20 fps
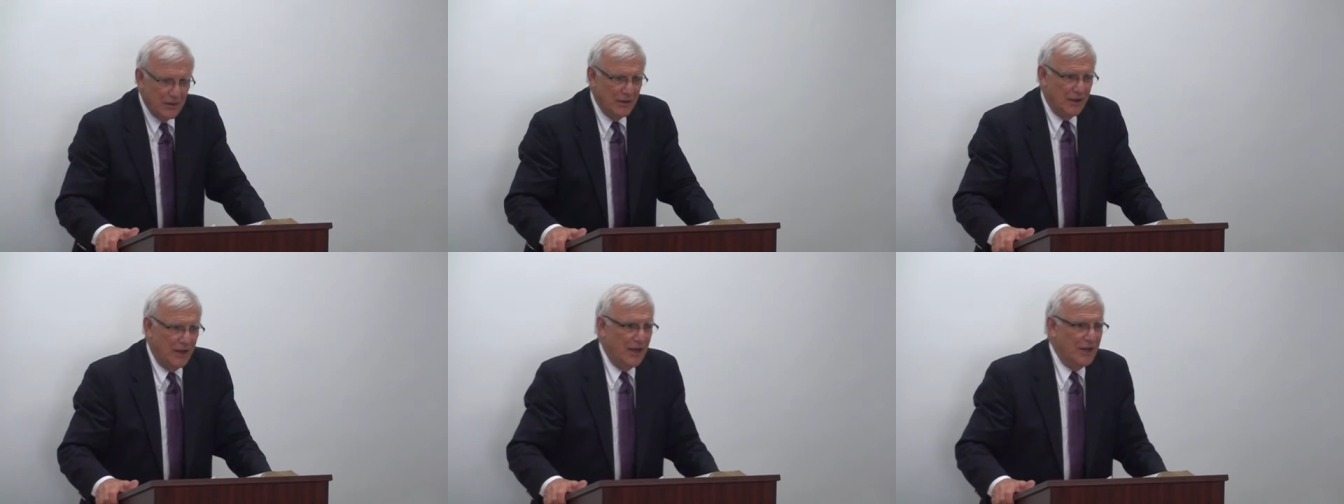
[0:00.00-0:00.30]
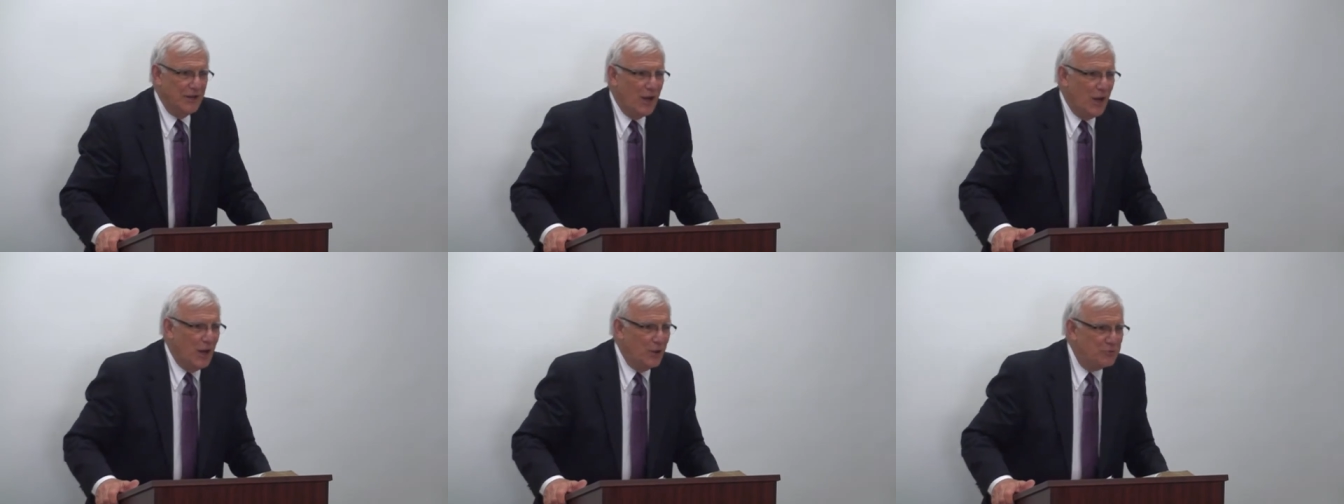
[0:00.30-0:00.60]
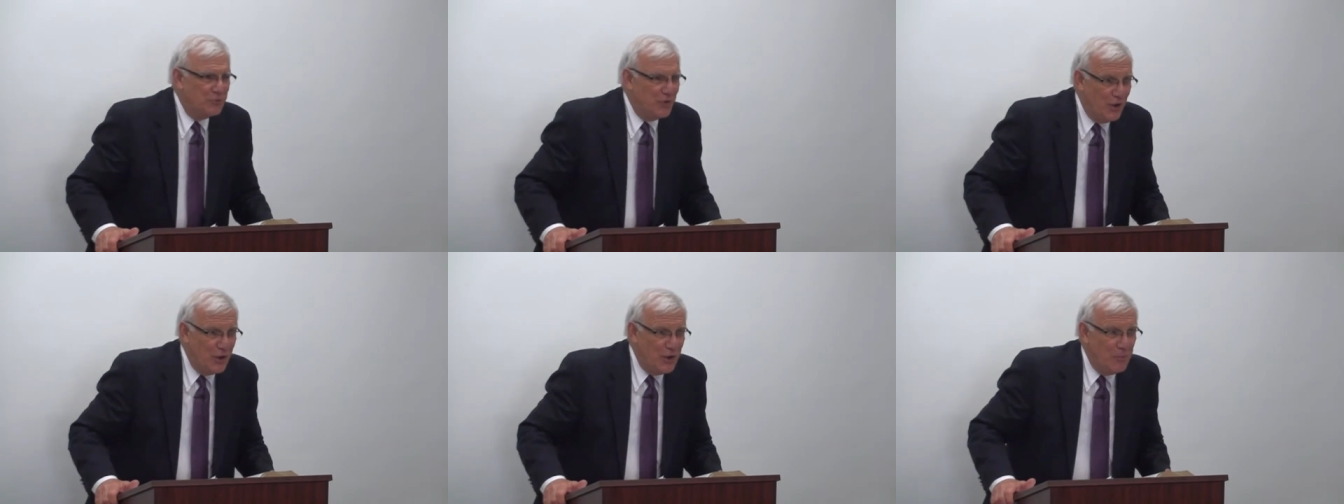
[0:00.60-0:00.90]
And
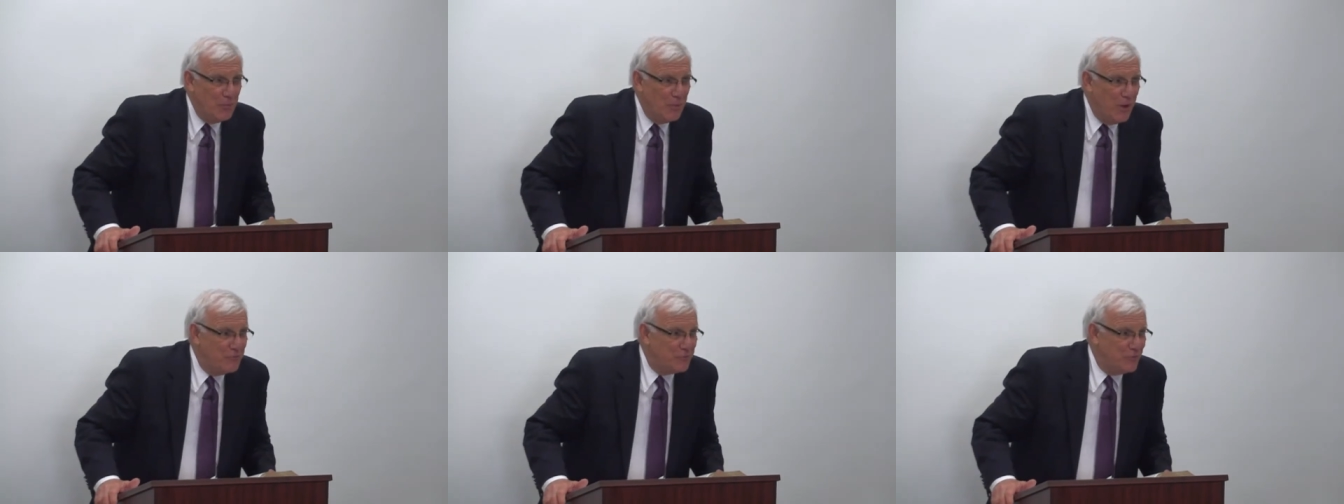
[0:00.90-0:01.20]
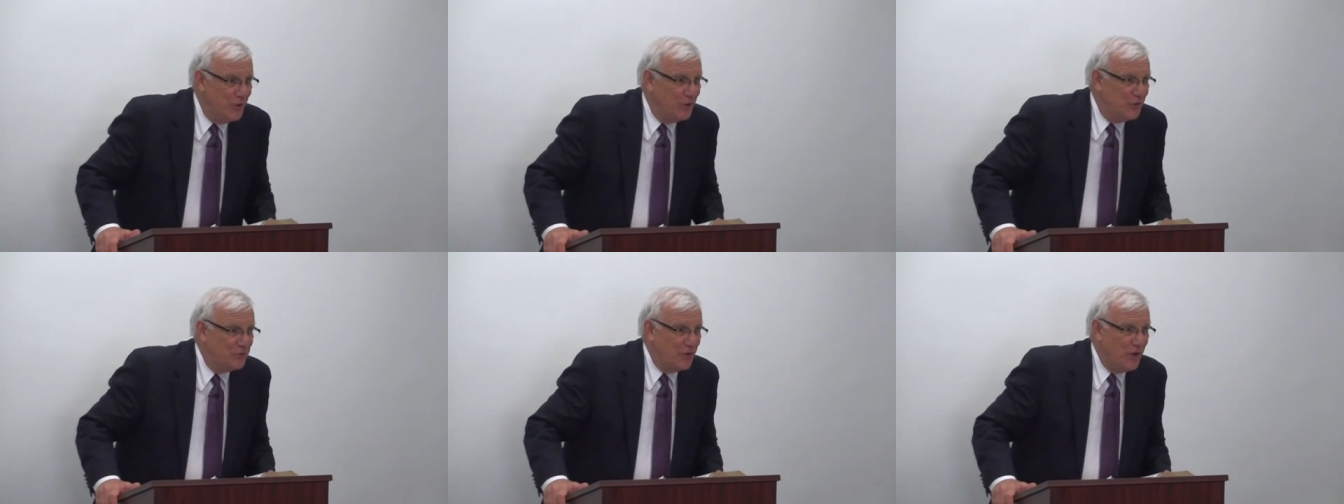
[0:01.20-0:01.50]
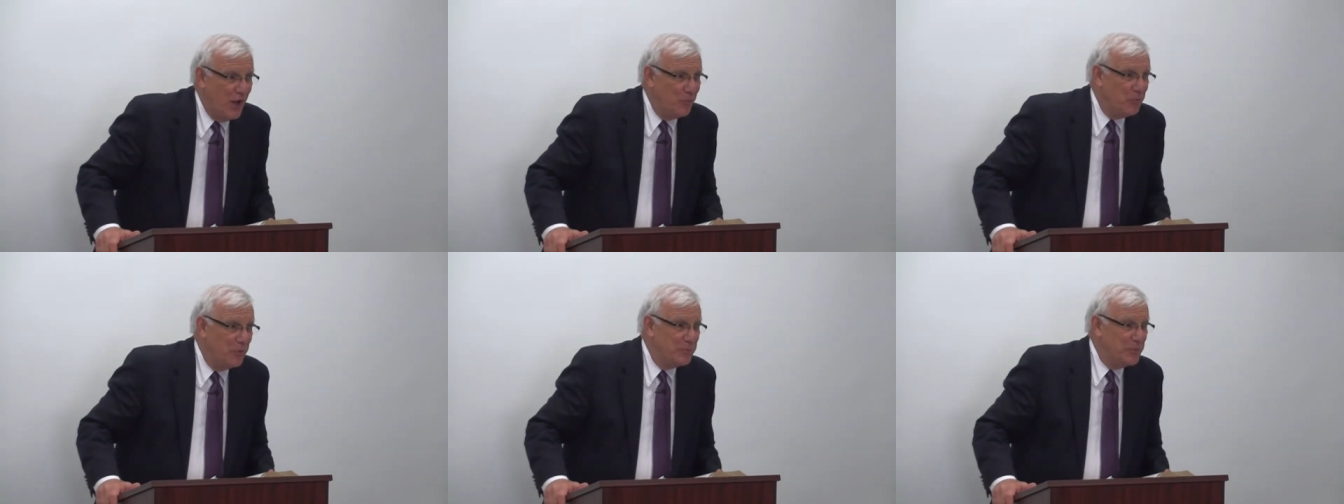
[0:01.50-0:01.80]
I'll tell you, my friends,
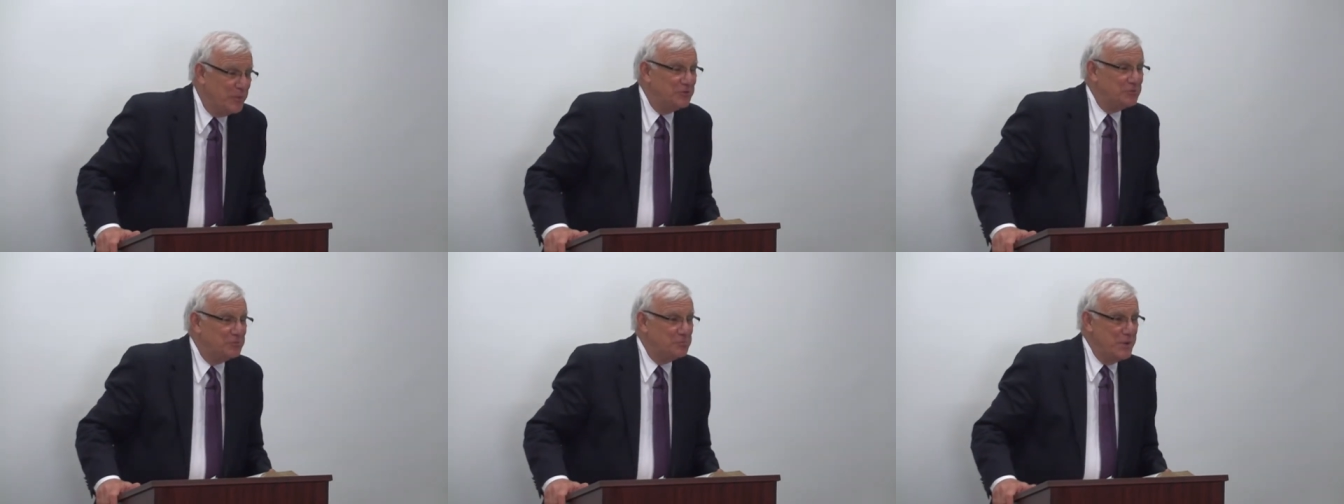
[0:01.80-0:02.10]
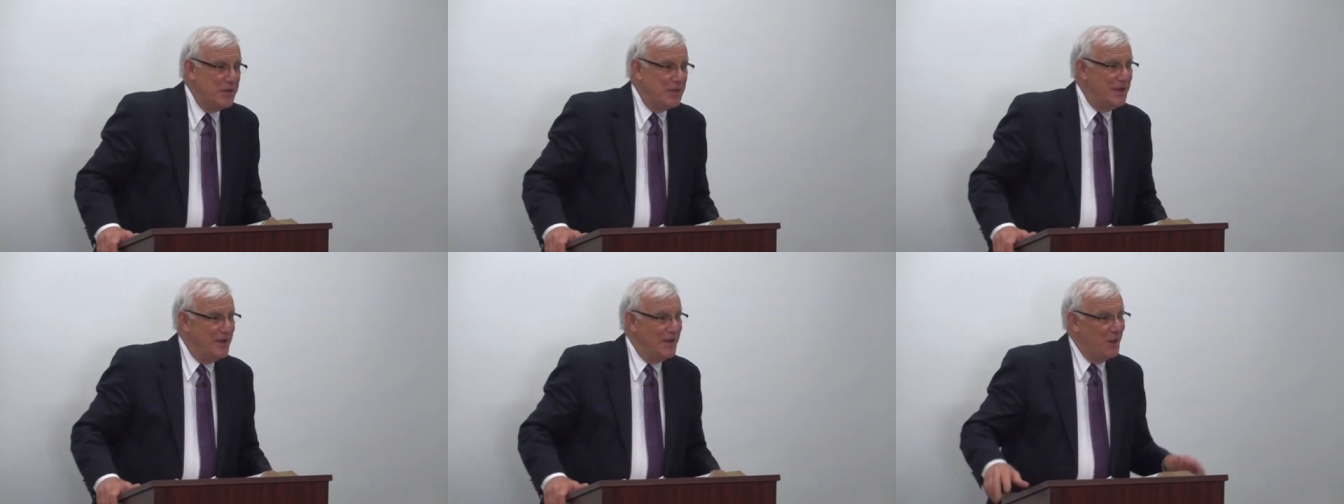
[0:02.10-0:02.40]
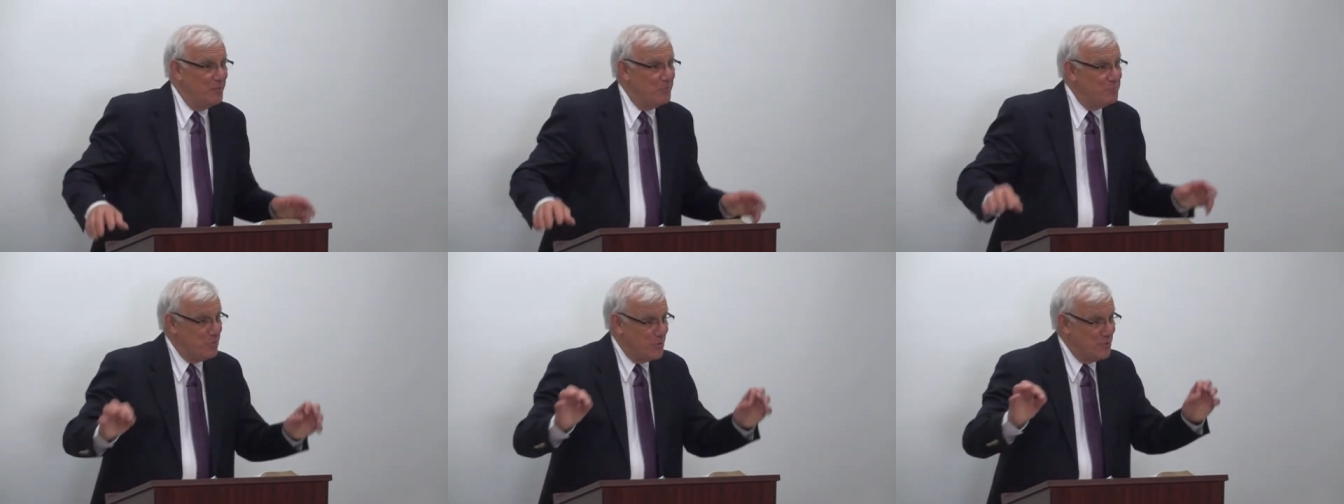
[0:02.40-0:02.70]
I will be speaking
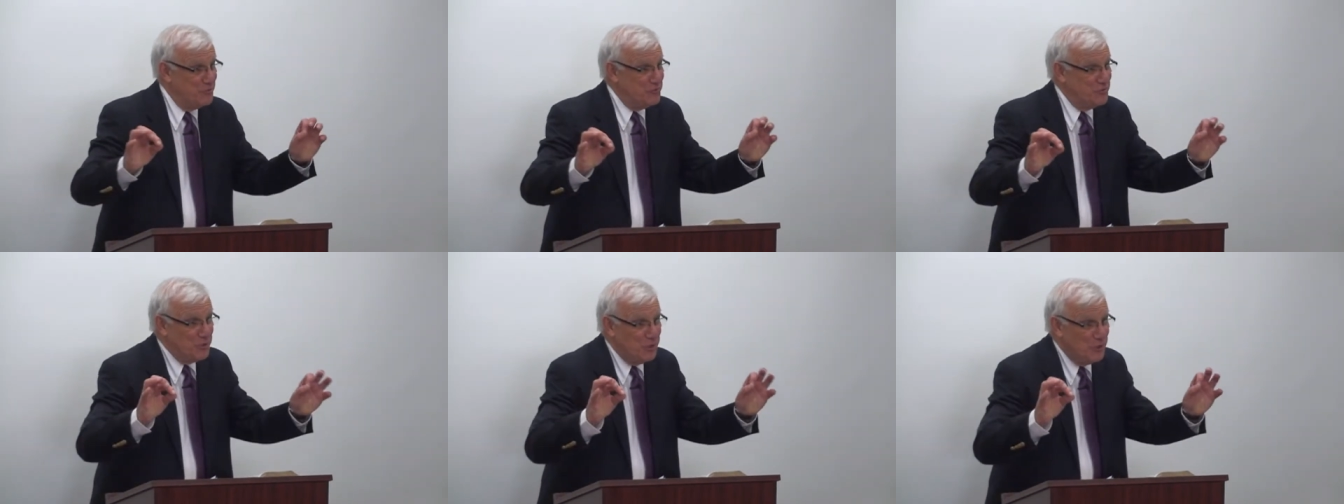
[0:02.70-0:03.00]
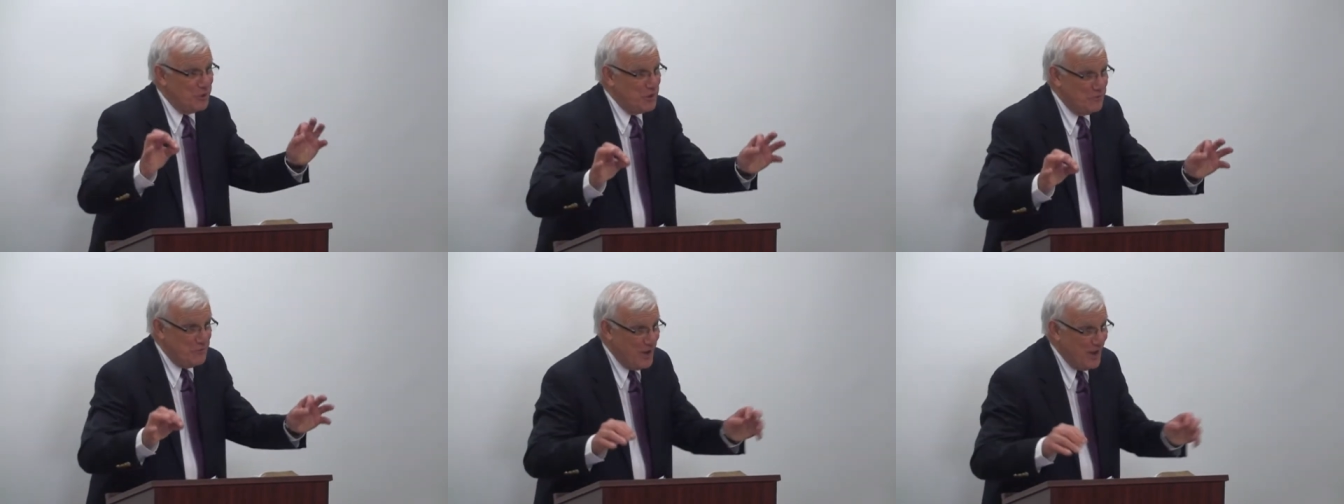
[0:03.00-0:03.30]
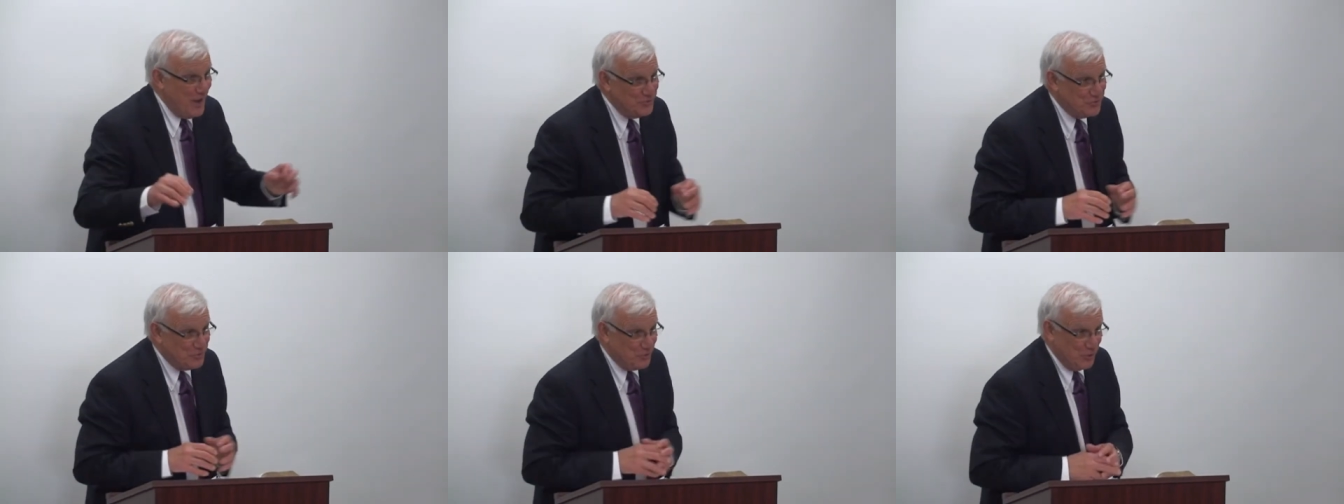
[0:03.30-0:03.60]
on personal
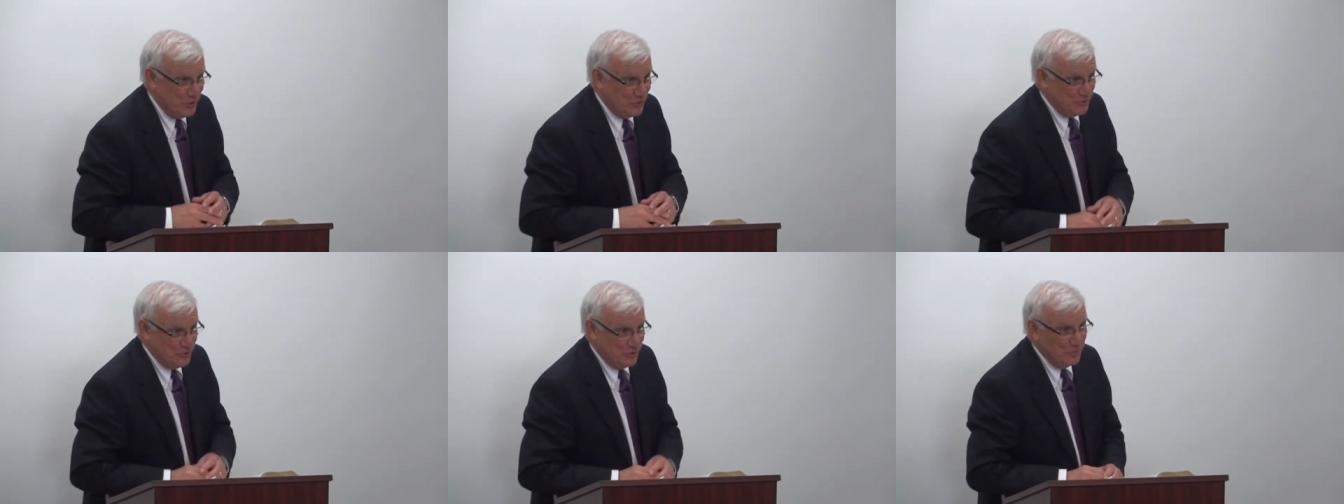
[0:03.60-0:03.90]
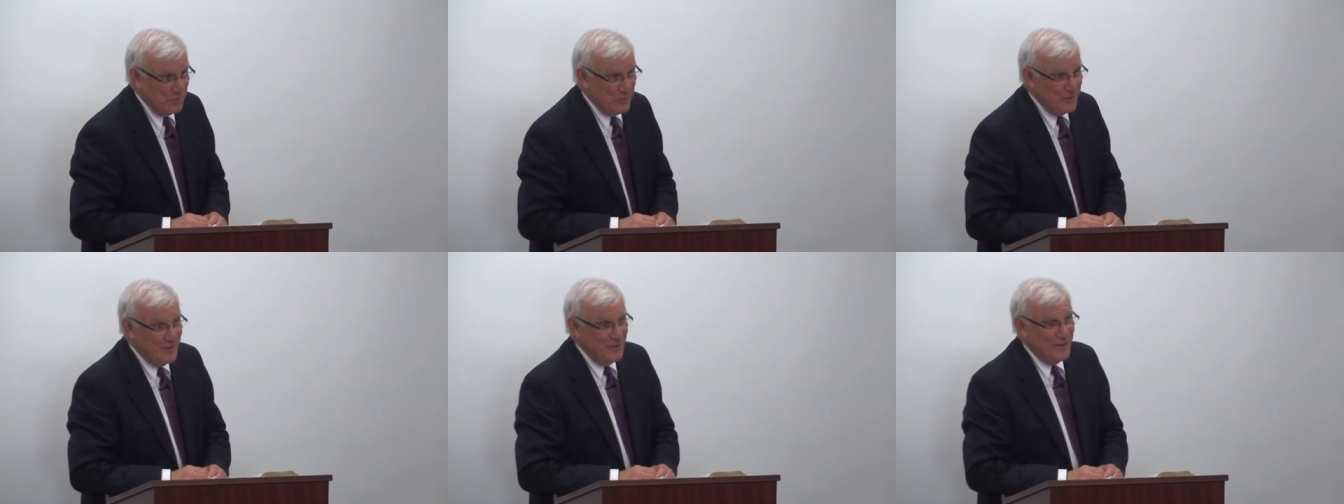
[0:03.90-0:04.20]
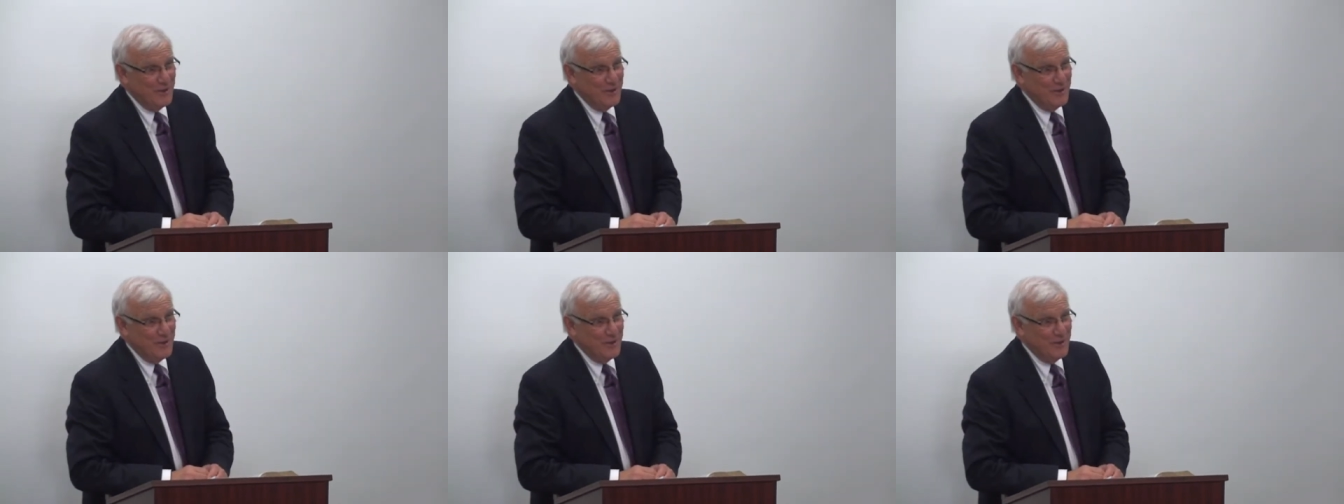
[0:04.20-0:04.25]
evangelism.